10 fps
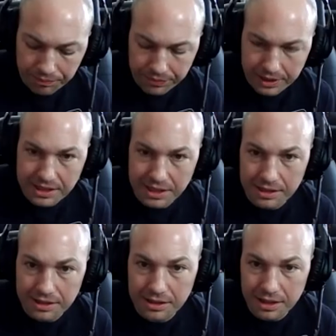this
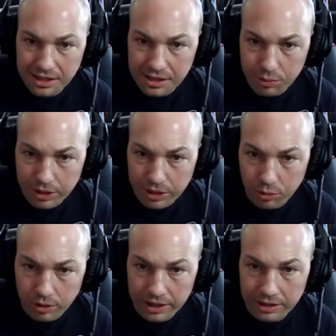is what you
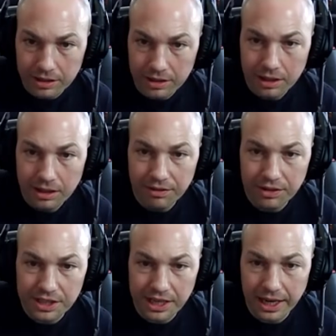want. If you
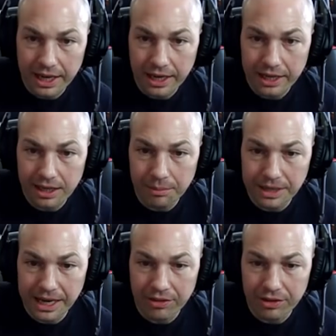see I come
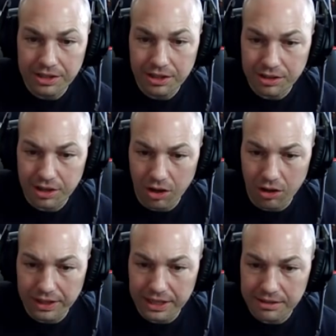down, there's
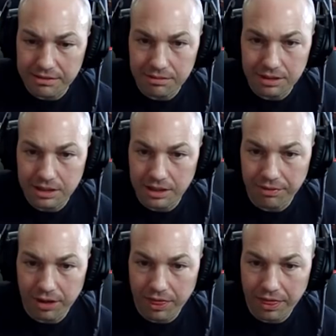all these
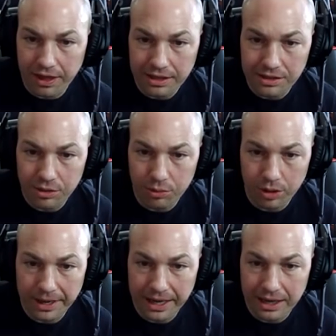different things. Don't worry
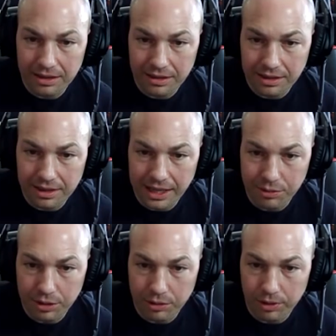about it. That's
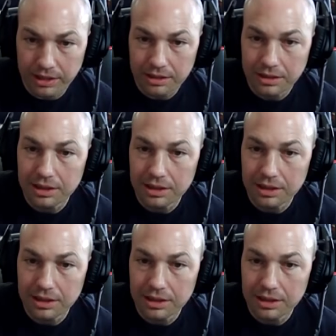what you want.